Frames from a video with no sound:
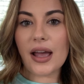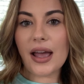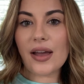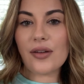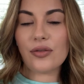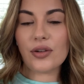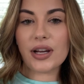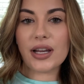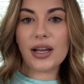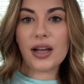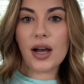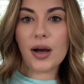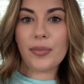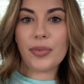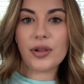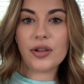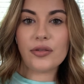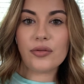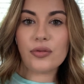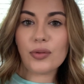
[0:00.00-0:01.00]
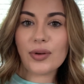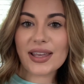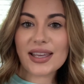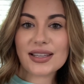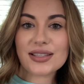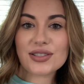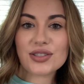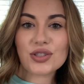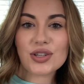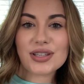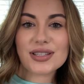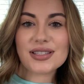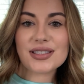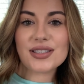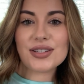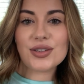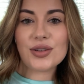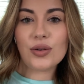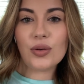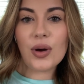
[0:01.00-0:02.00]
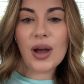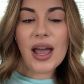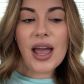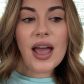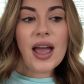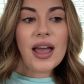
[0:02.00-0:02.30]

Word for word: every couple of weeks just to